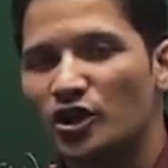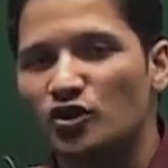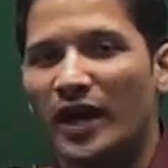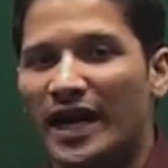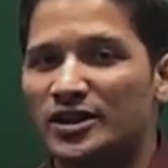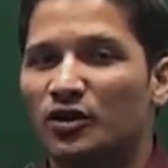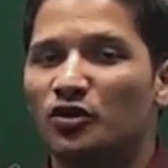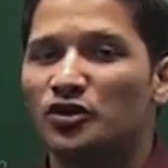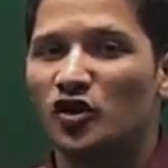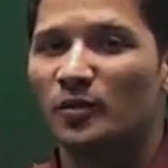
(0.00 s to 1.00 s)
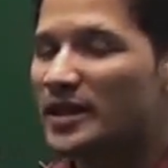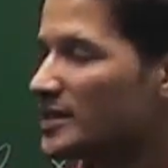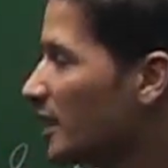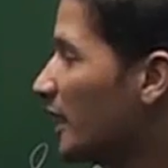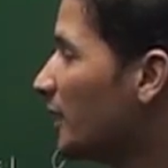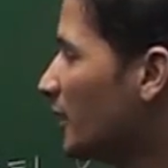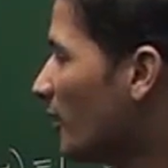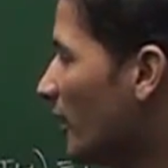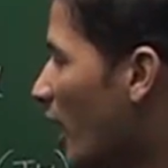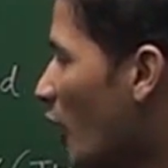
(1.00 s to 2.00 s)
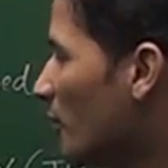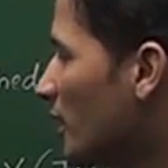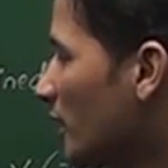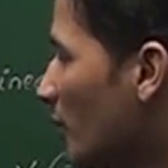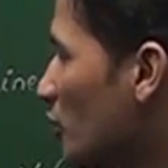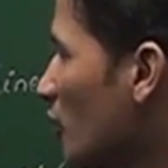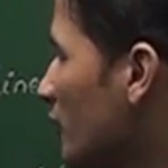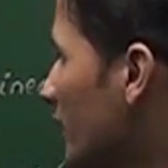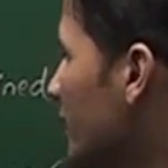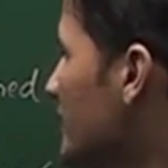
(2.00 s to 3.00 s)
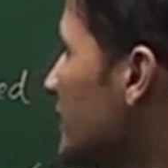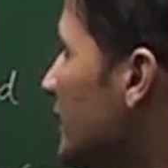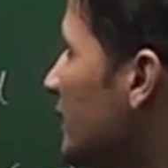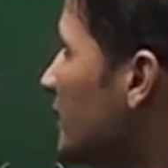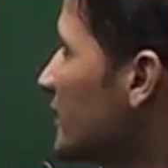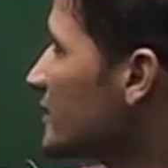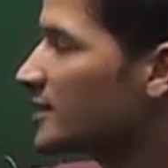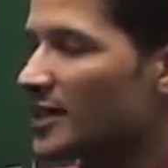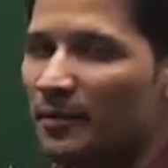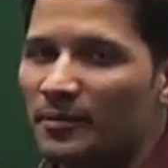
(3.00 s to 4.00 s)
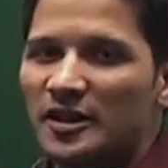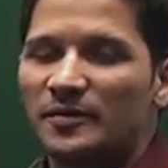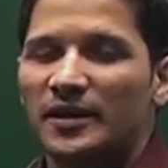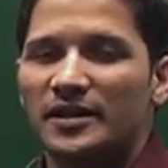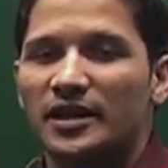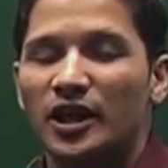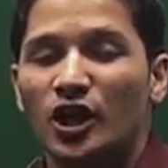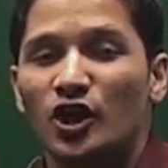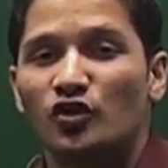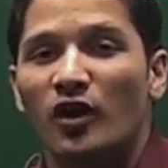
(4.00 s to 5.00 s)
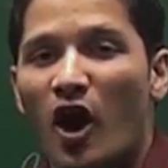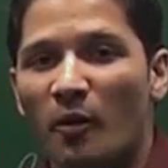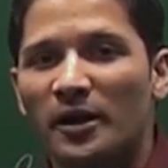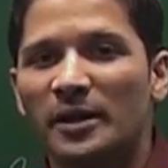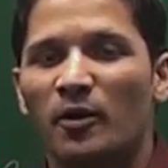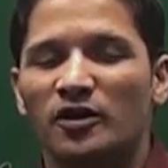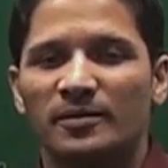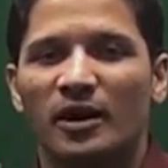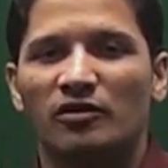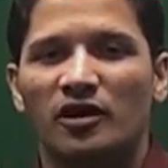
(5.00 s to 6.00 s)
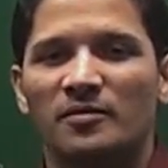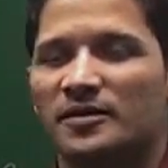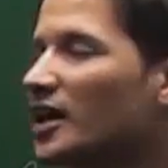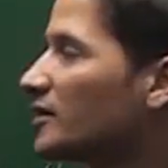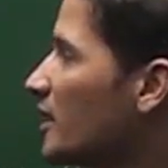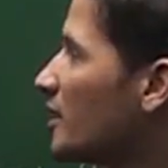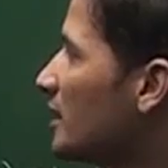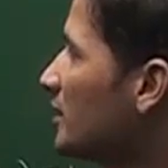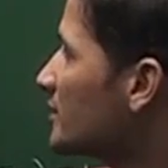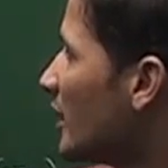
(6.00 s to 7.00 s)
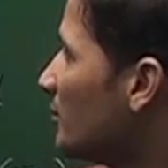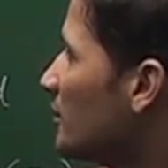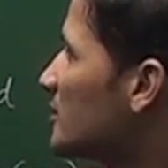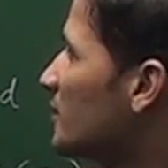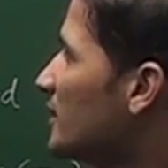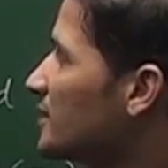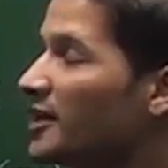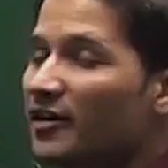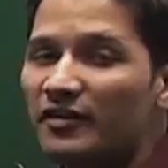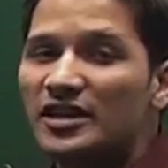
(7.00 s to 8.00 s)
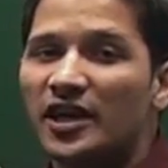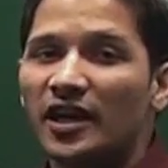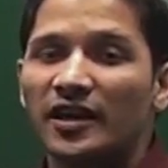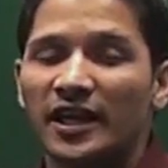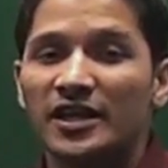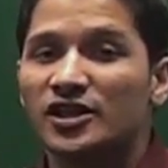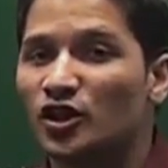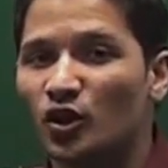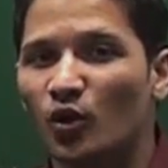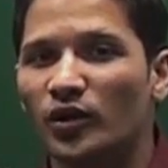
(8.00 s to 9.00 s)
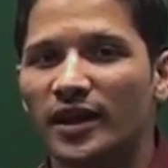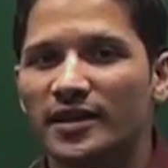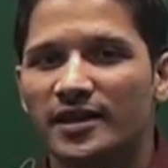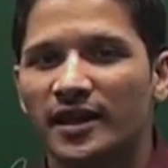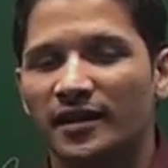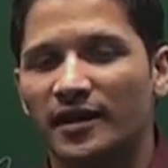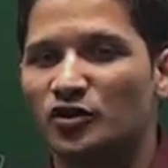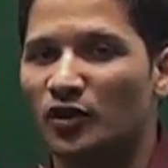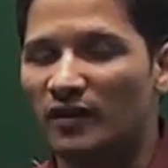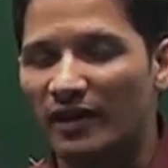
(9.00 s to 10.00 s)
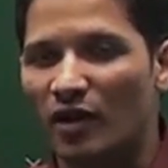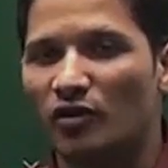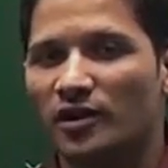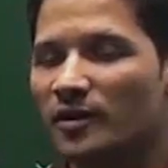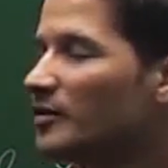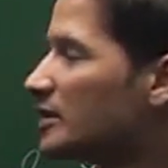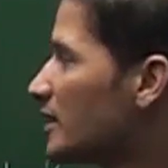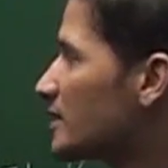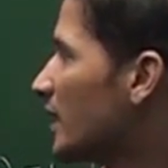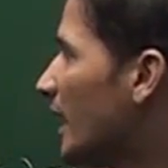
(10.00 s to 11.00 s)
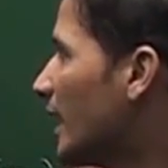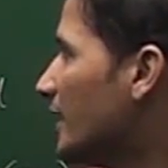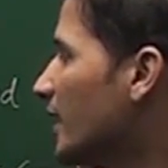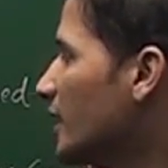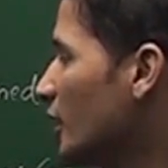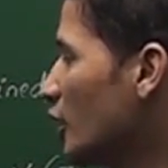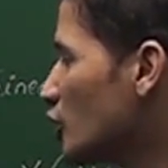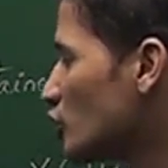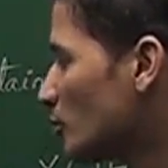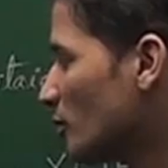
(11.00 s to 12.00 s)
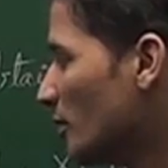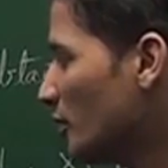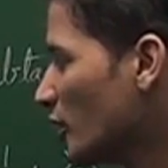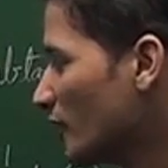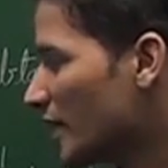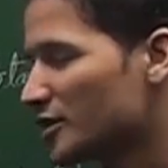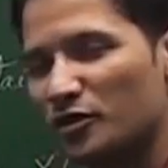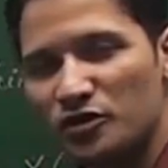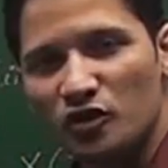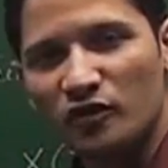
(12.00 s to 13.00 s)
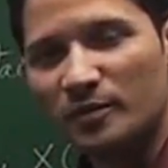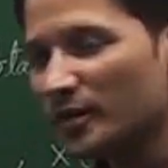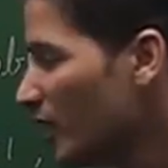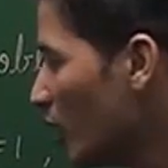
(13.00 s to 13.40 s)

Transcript: So x equal to 0 means now how many number of tails in this sample space. So how many possible outcomes are there in this sample space which contains no tails? There's only one outcome, which is head. So probability of x equal to 0 will be